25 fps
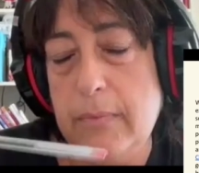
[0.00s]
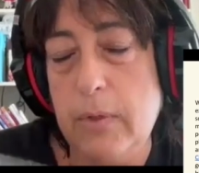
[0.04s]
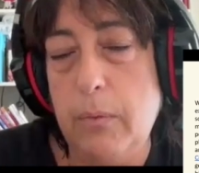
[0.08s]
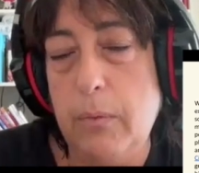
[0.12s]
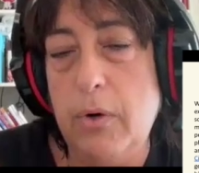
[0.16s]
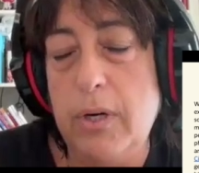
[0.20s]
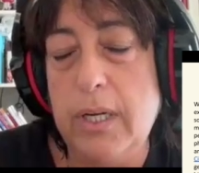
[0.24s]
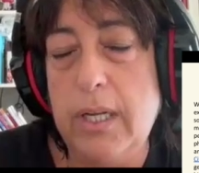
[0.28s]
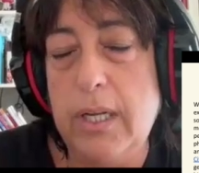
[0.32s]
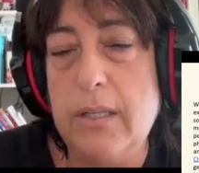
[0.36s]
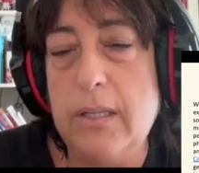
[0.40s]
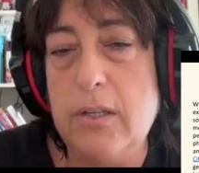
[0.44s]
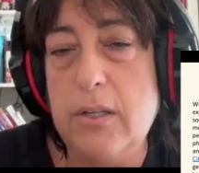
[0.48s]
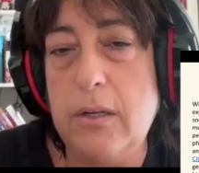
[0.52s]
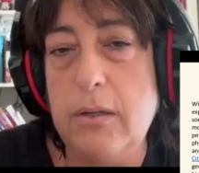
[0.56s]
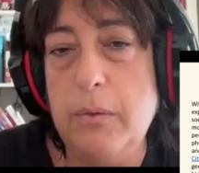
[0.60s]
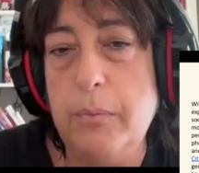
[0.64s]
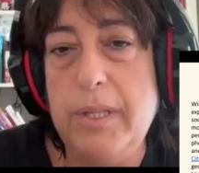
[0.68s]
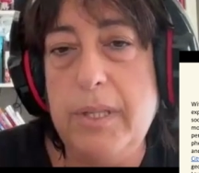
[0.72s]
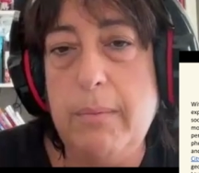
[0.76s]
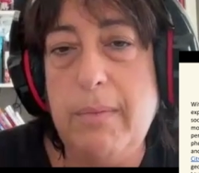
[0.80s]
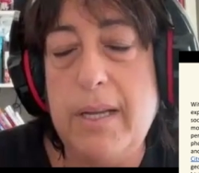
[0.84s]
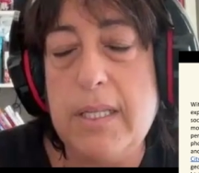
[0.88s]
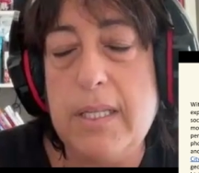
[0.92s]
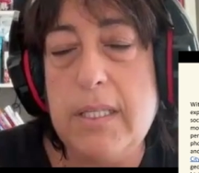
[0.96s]
worked on
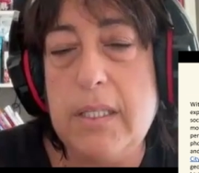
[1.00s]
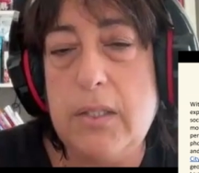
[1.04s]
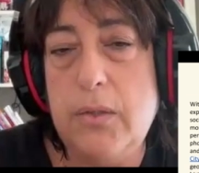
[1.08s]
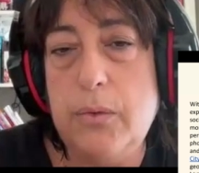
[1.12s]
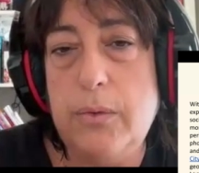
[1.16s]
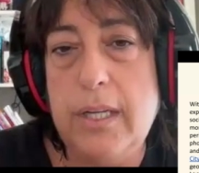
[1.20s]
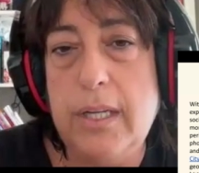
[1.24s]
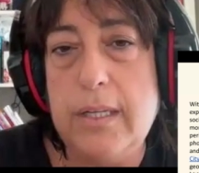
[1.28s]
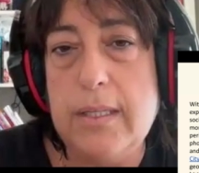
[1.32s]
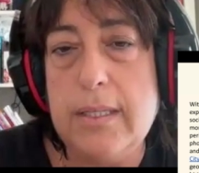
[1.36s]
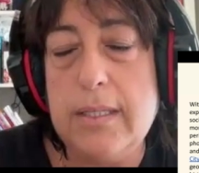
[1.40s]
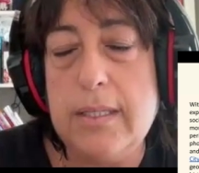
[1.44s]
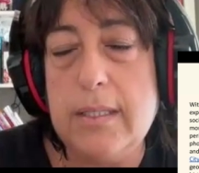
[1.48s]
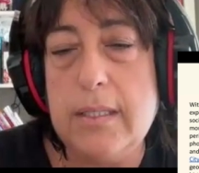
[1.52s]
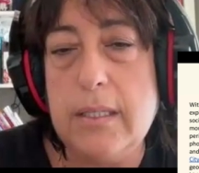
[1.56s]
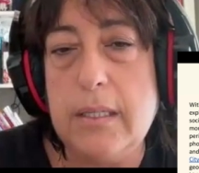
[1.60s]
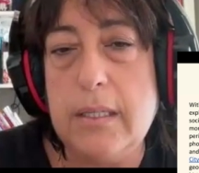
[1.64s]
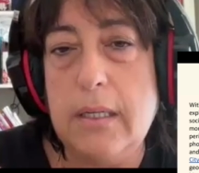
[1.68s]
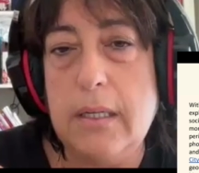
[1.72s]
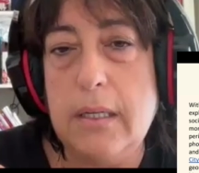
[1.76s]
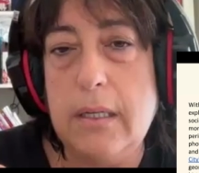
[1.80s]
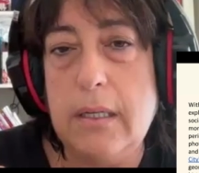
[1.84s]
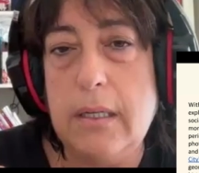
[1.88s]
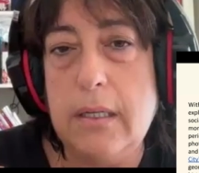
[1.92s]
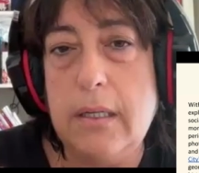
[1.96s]
with my students
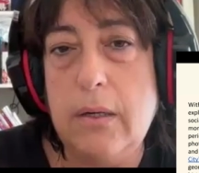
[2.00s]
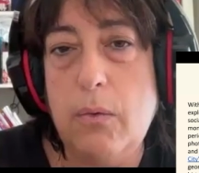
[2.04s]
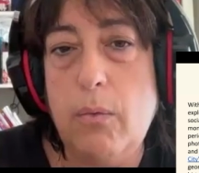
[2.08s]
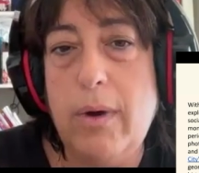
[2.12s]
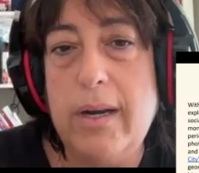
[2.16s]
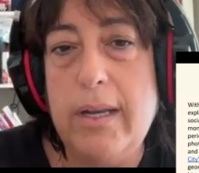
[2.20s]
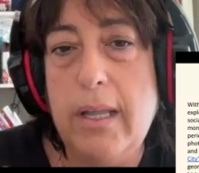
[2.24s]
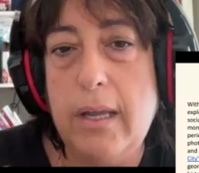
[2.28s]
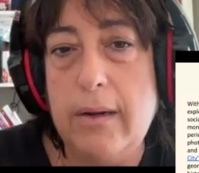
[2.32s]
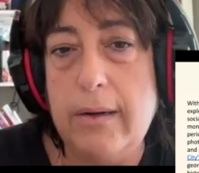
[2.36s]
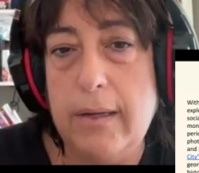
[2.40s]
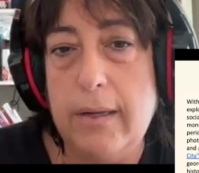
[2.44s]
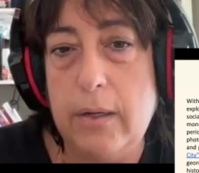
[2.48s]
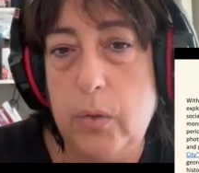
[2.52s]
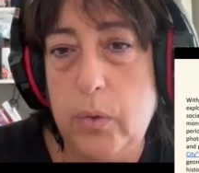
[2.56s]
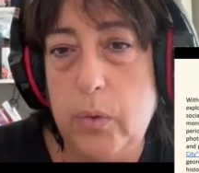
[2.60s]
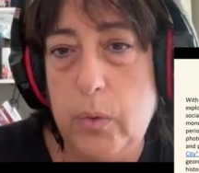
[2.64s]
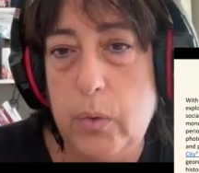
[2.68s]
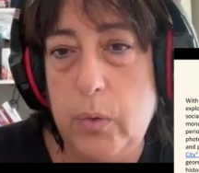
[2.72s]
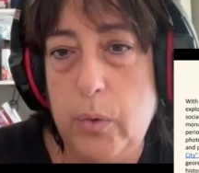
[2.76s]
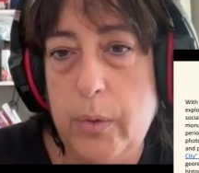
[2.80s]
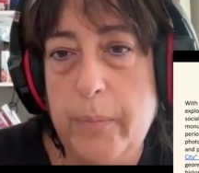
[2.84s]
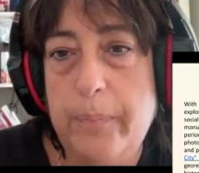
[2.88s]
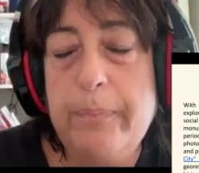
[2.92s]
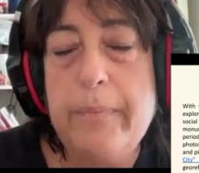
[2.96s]
1 year
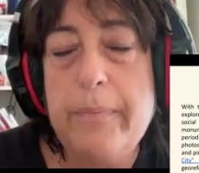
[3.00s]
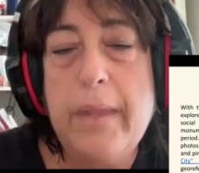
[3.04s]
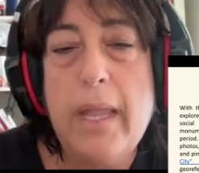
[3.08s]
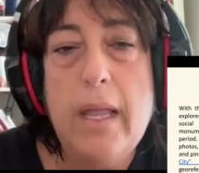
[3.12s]
ago.